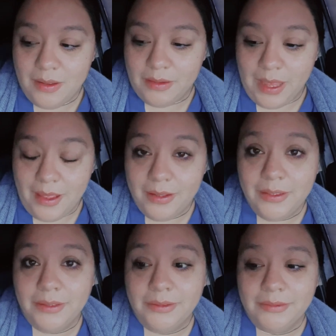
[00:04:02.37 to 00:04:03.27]
yeah, if
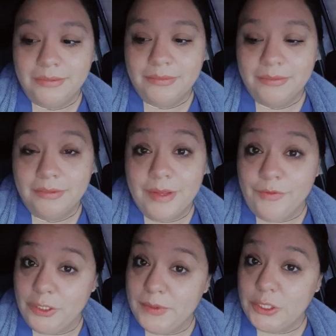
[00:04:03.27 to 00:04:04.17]
you're
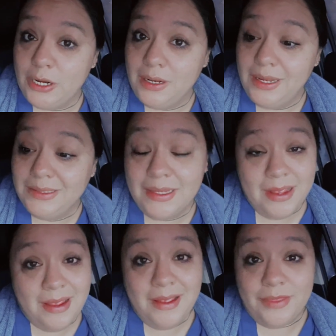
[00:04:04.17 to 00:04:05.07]
new to my channel, guys,
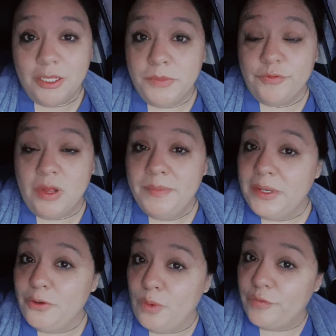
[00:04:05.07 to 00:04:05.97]
thanks so much for
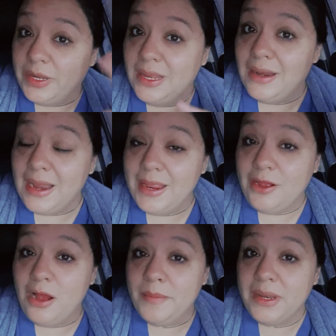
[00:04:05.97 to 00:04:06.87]
coming. Don't forget, like,
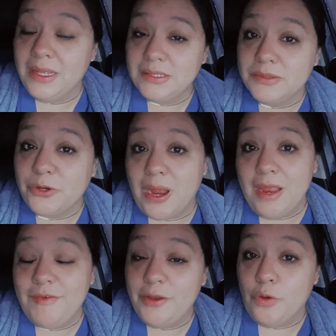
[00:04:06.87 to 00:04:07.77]
comment, and
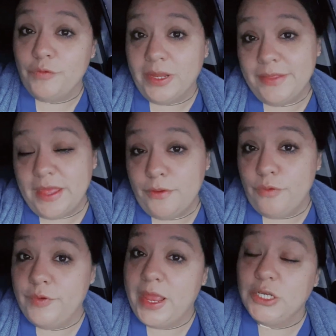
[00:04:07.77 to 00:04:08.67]
subscribe, and don't forget that
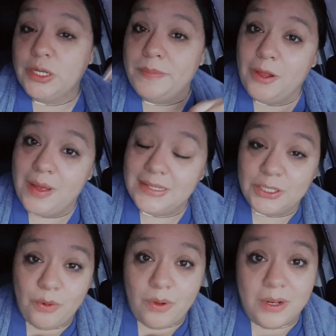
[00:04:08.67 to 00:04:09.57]
notification bell has to
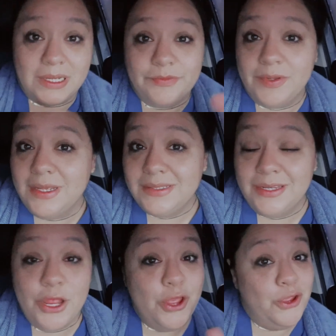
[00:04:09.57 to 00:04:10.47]
go on, because if it
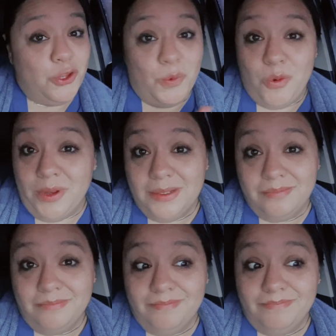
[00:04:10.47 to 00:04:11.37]
doesn't, you won't get
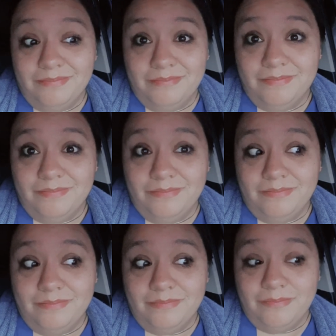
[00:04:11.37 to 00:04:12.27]

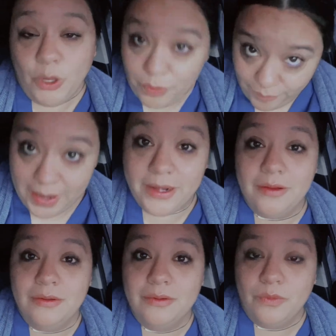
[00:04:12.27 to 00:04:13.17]
notified
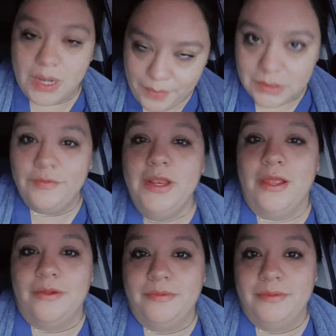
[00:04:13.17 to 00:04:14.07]
when I post a
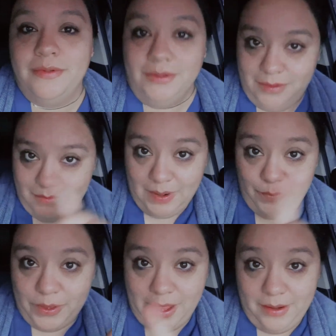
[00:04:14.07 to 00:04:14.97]
video.
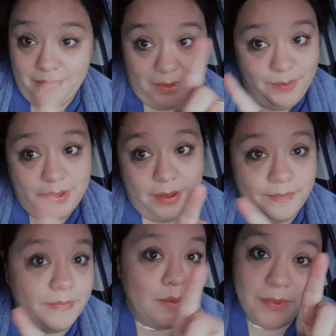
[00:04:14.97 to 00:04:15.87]
Remember that. All
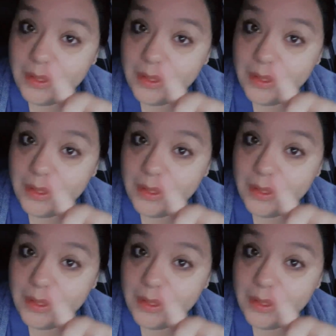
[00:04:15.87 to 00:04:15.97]
right,